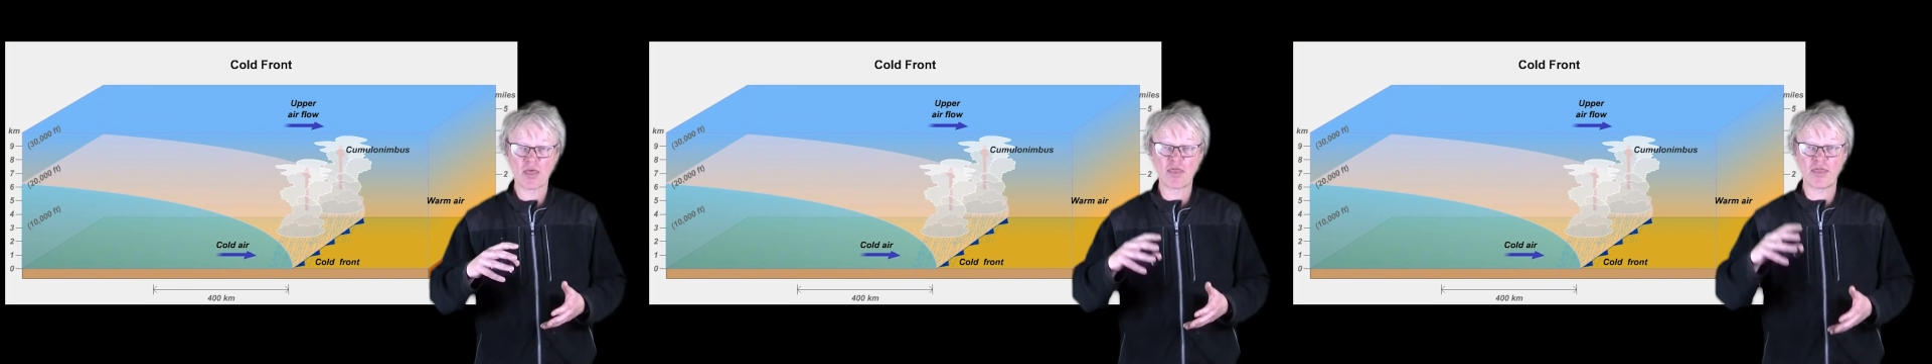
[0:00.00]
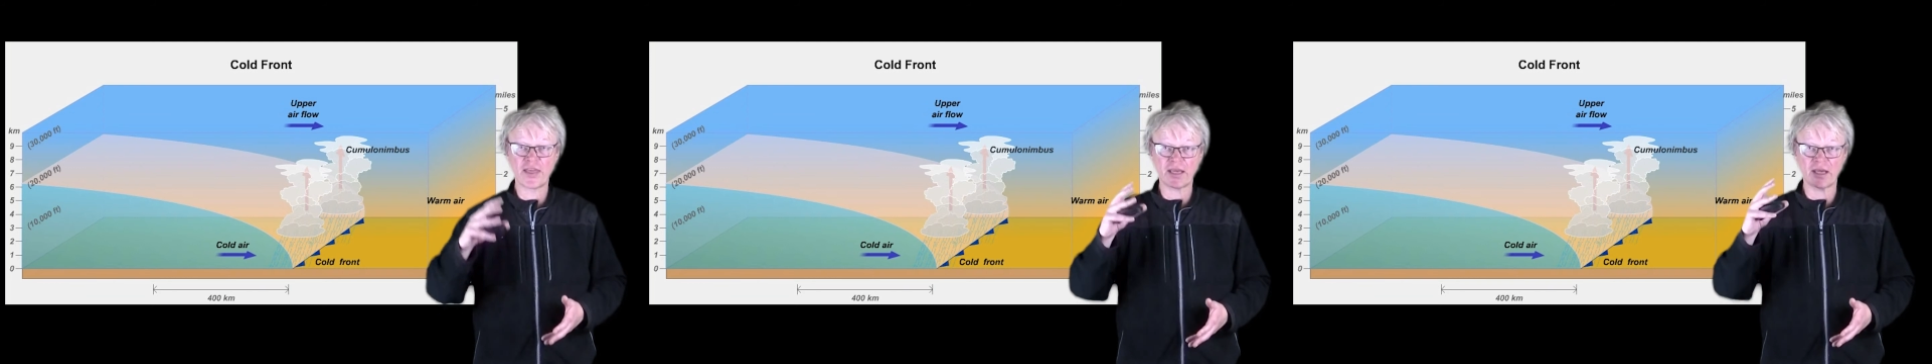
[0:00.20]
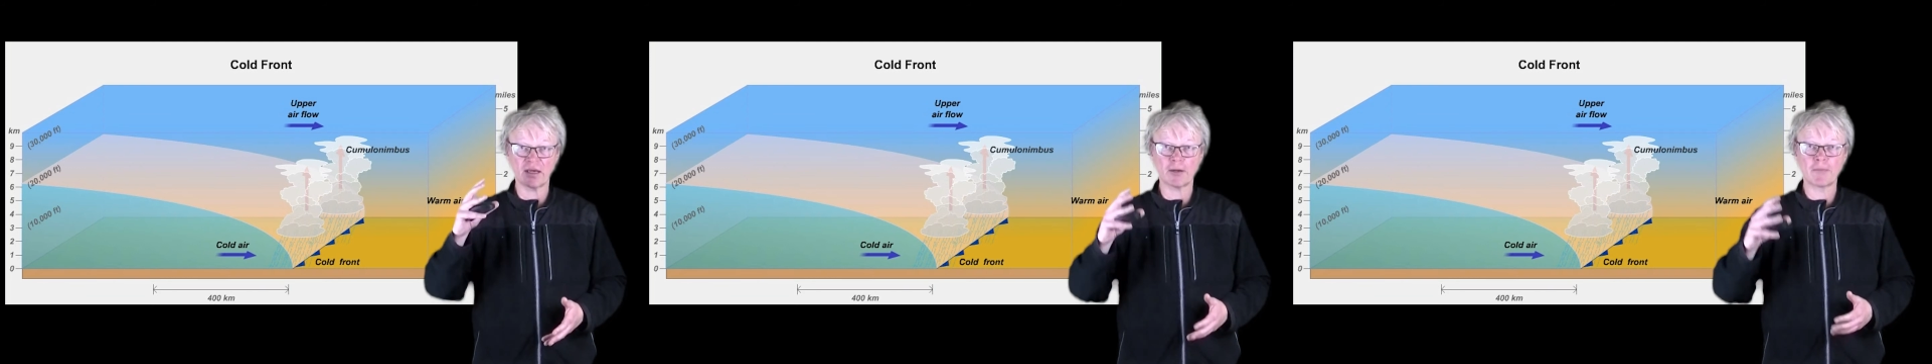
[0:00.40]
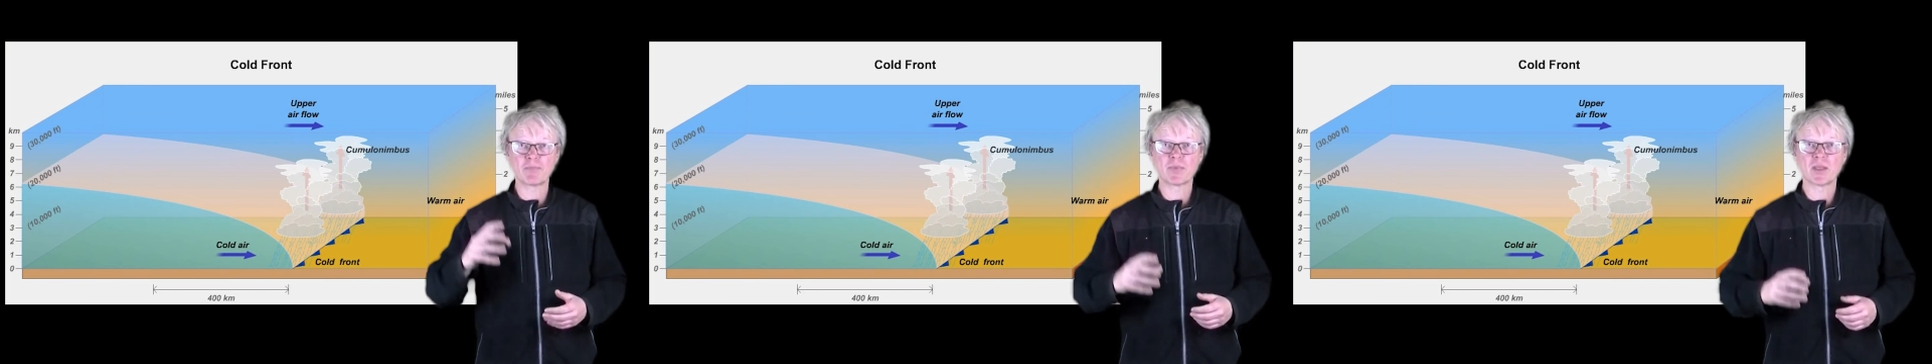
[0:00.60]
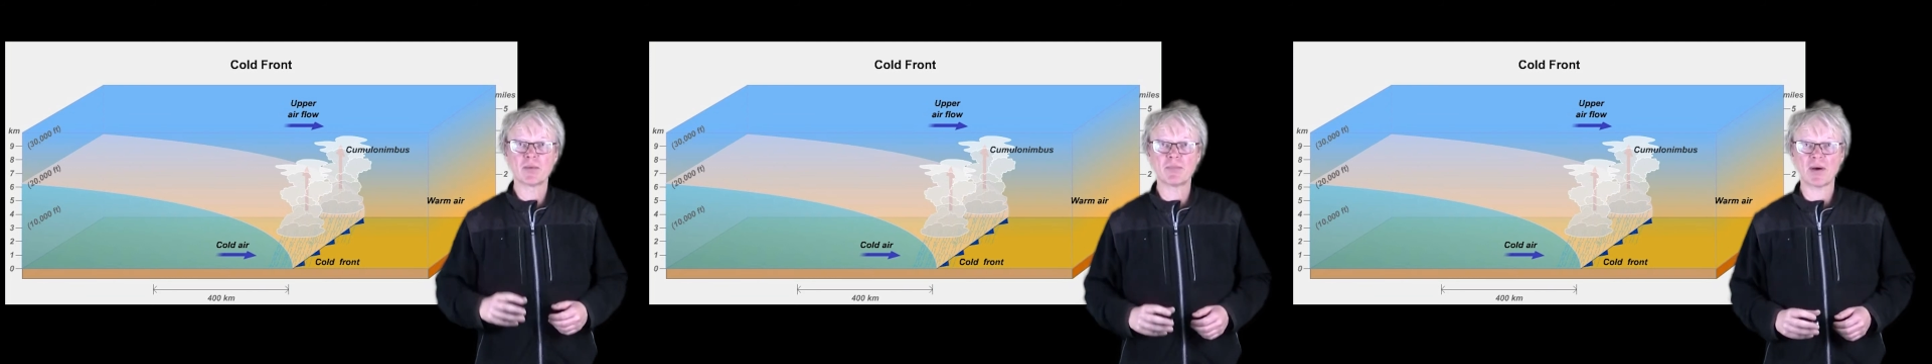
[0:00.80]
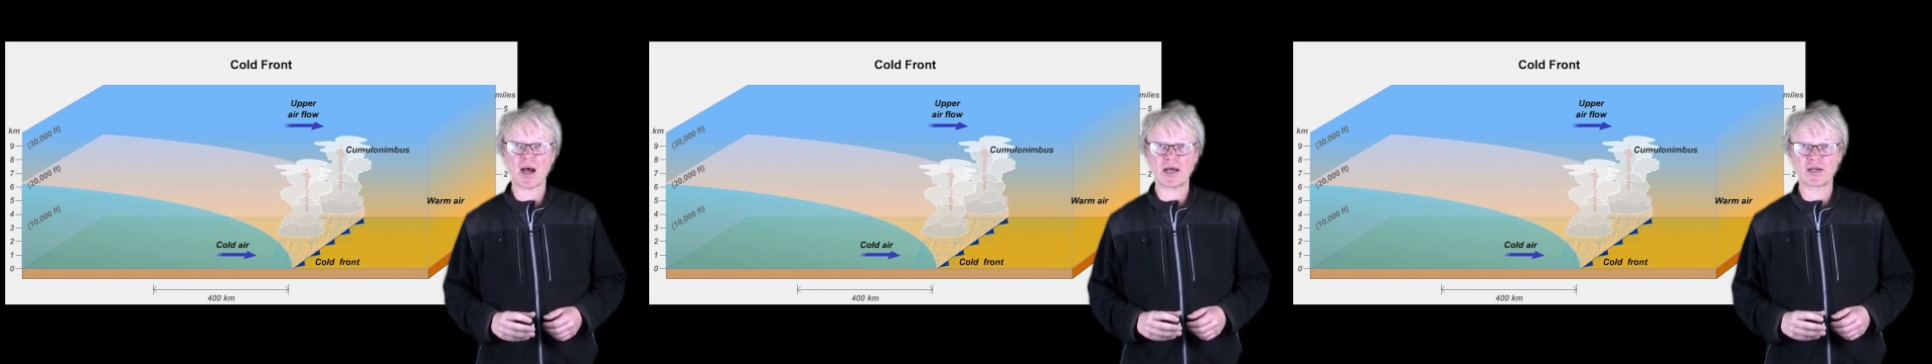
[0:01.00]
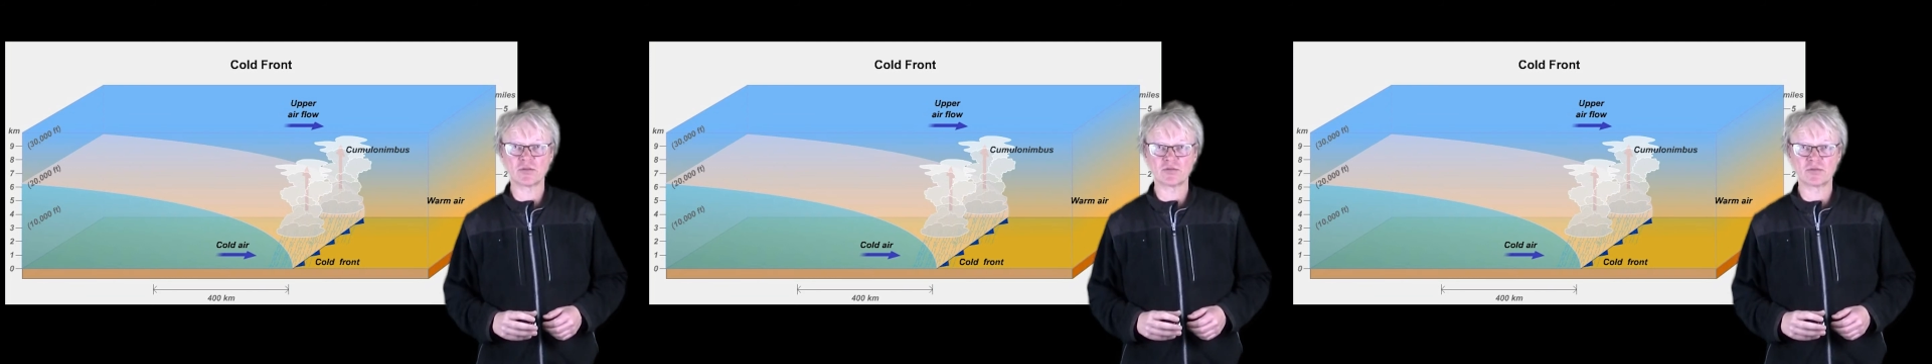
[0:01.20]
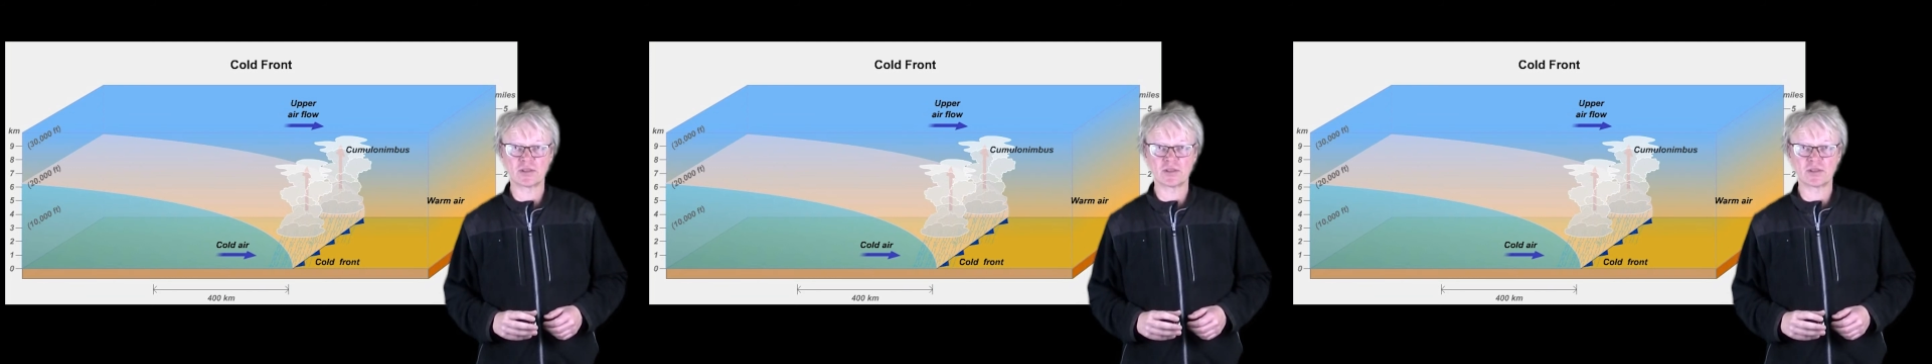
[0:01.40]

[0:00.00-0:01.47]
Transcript: thicker part of